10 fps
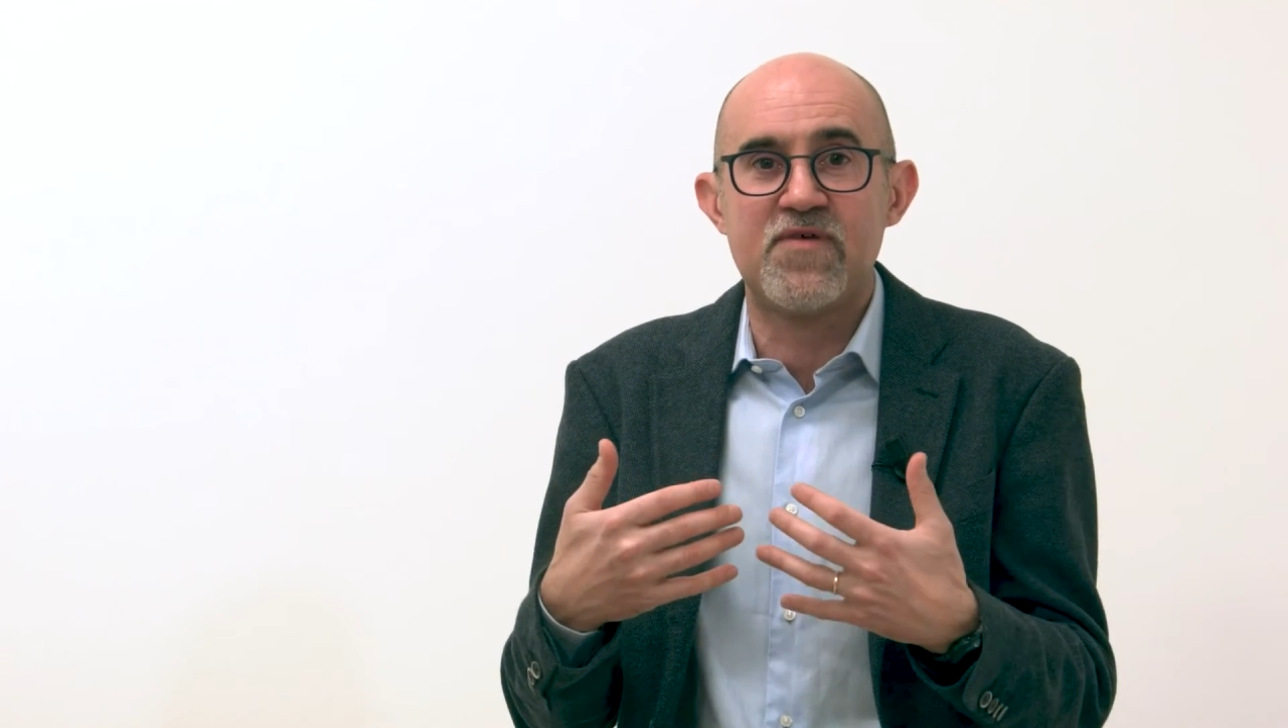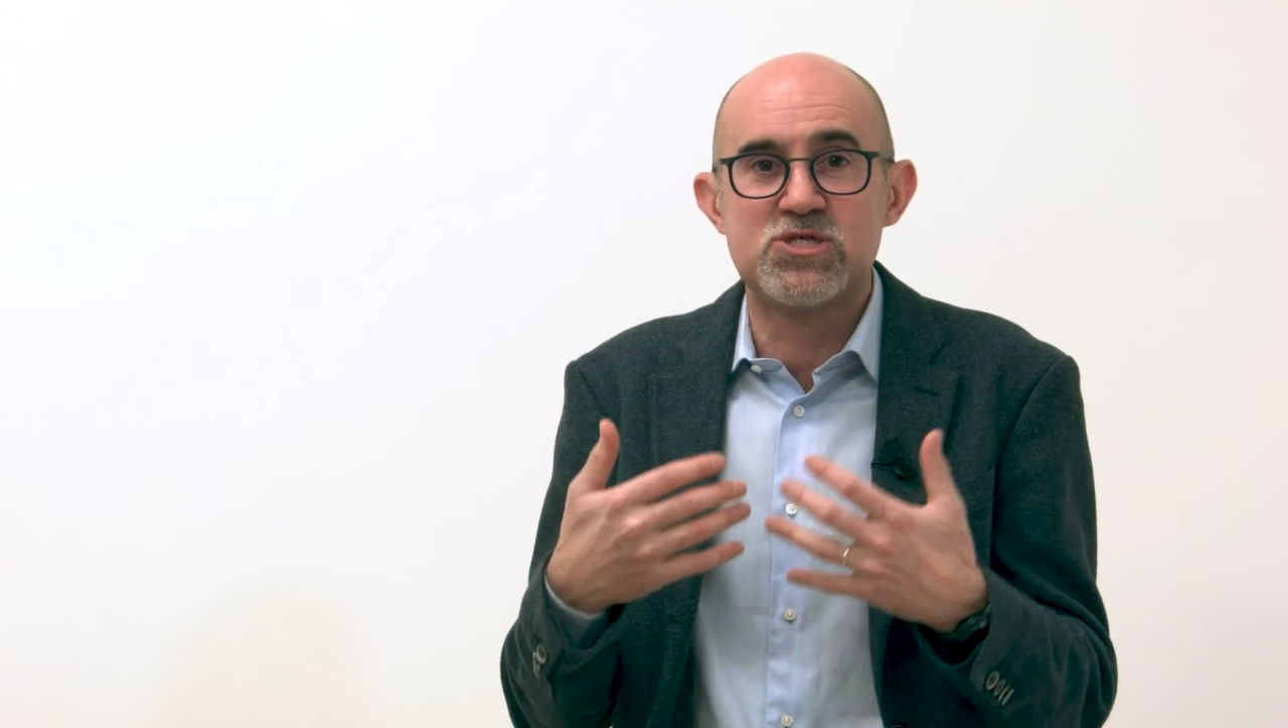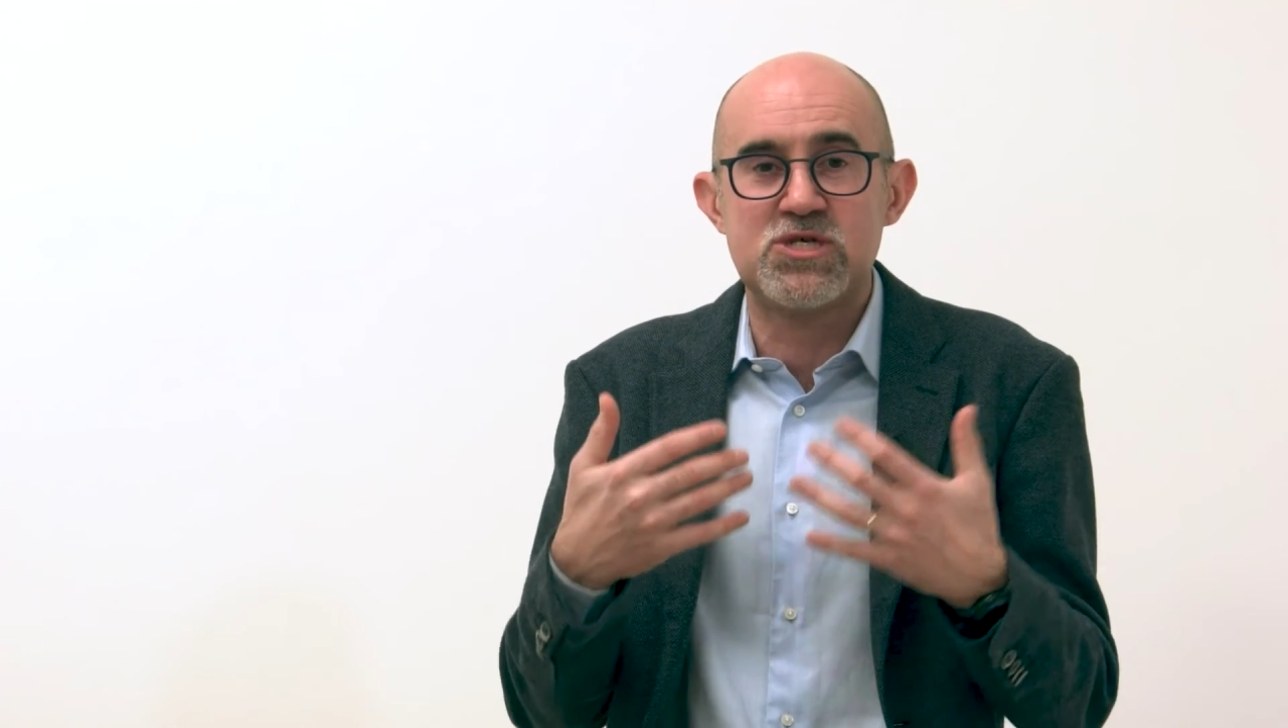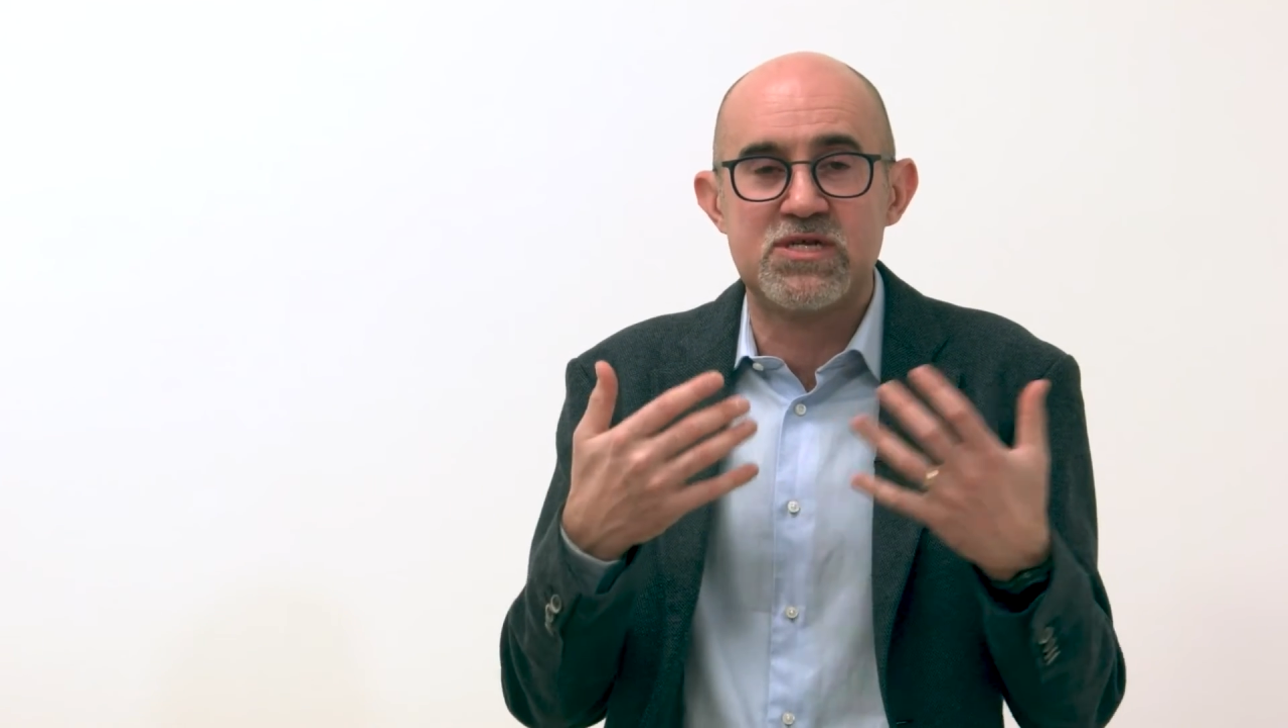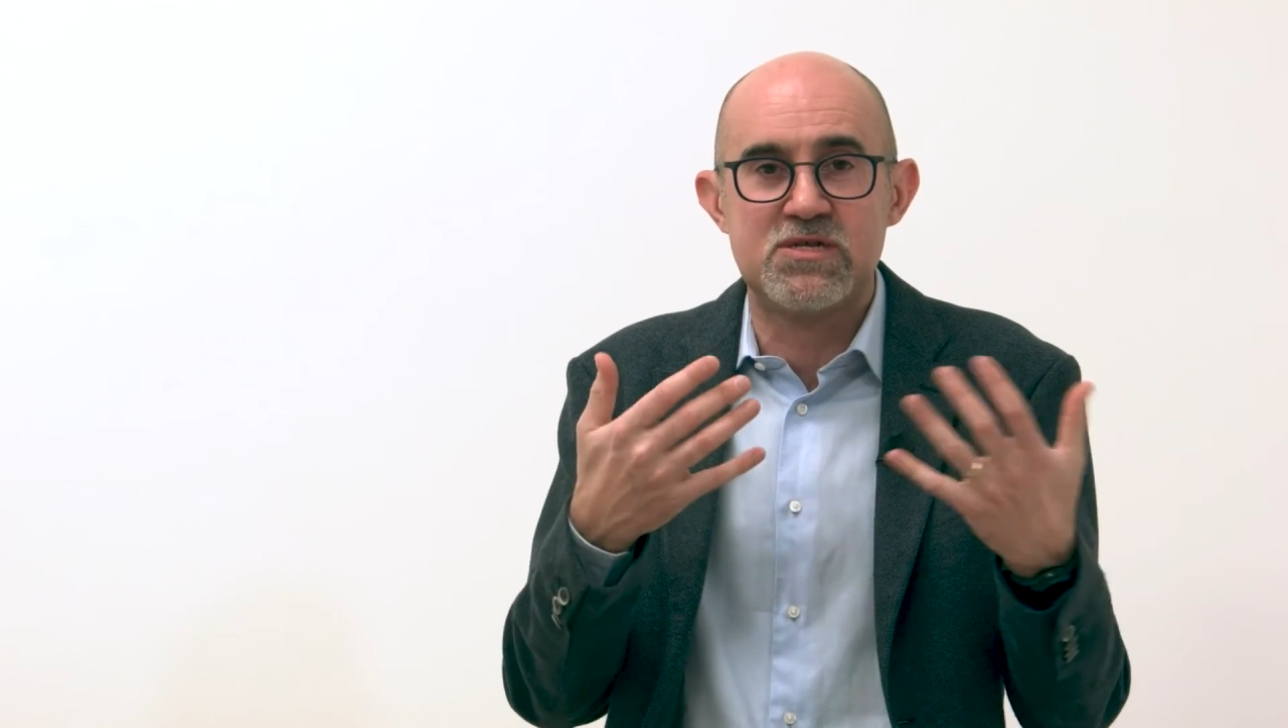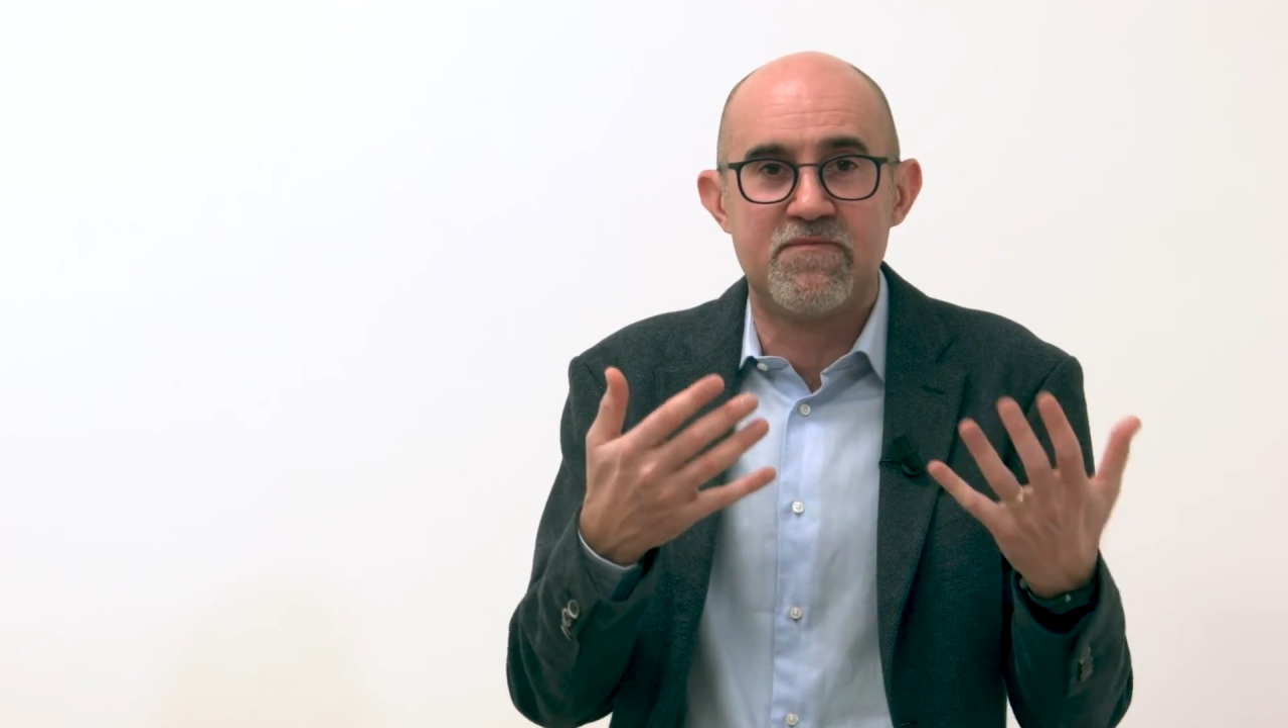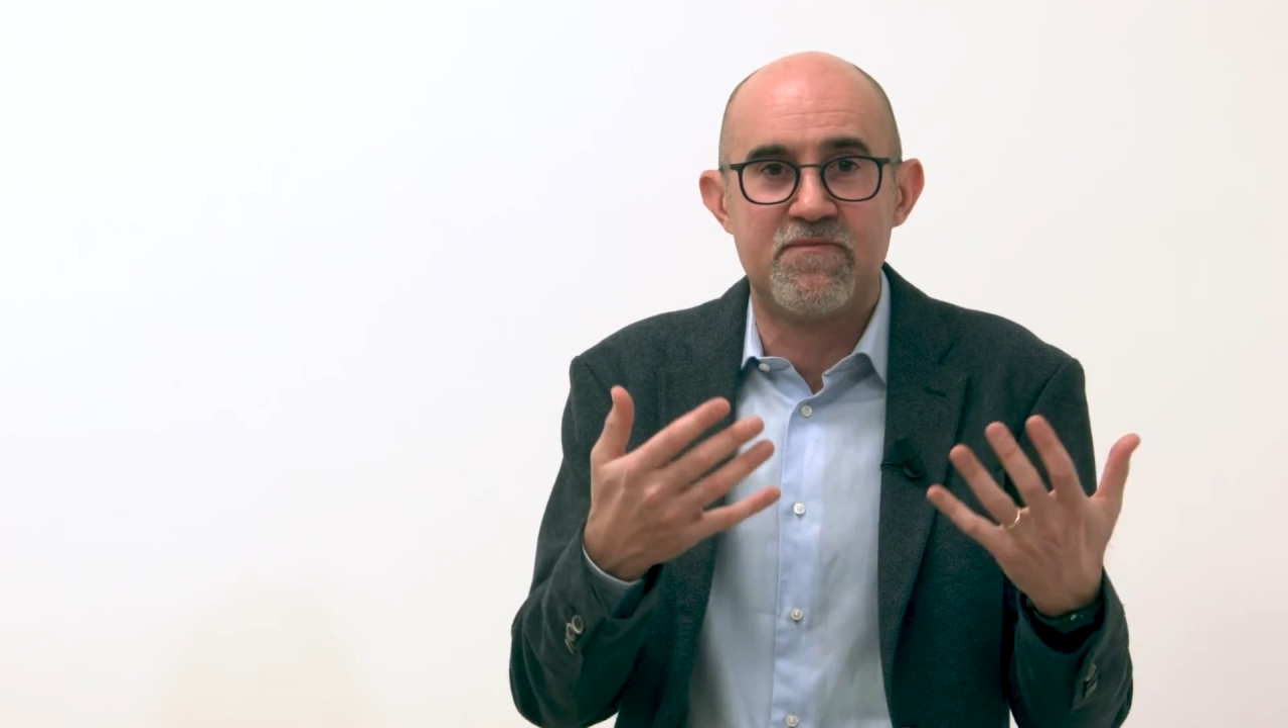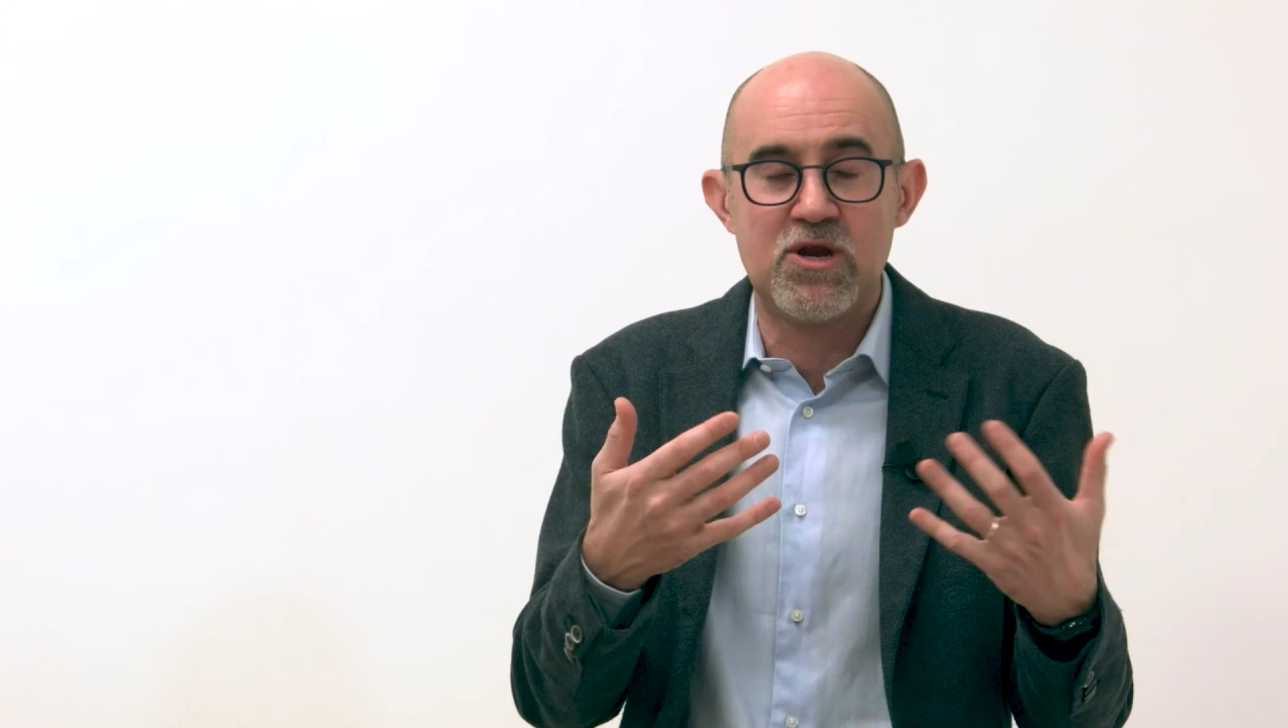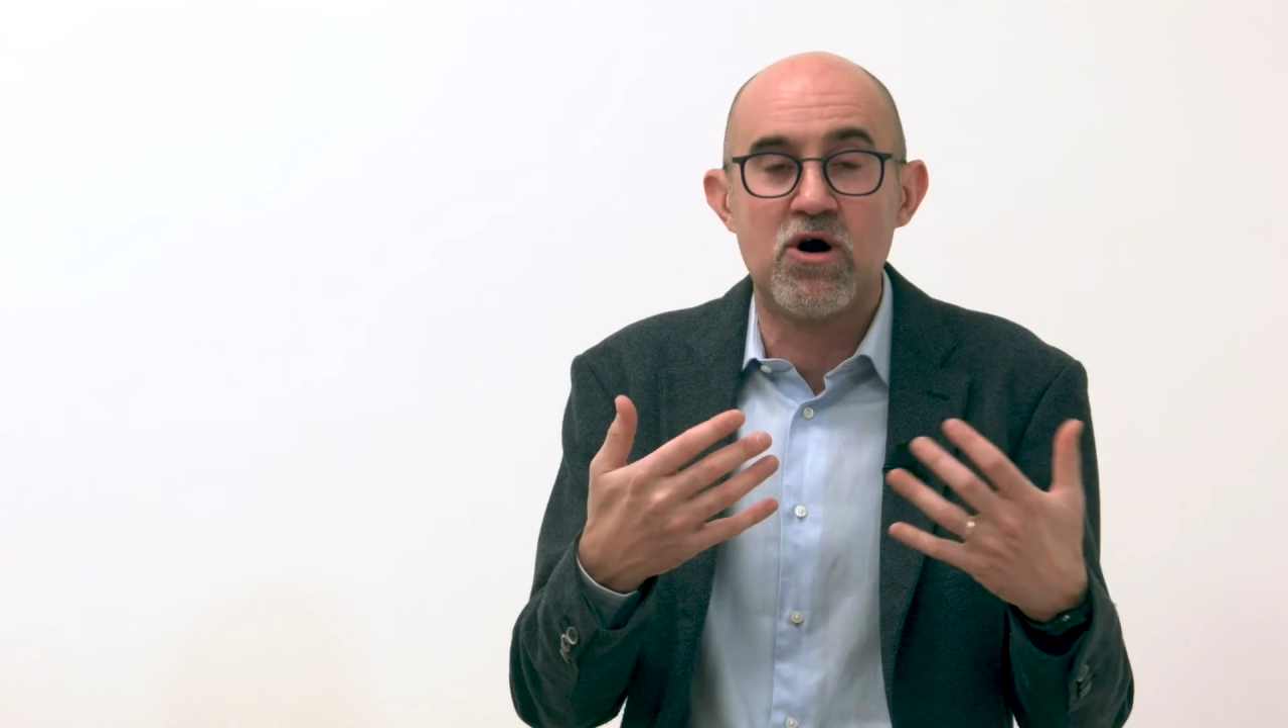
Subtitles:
It's less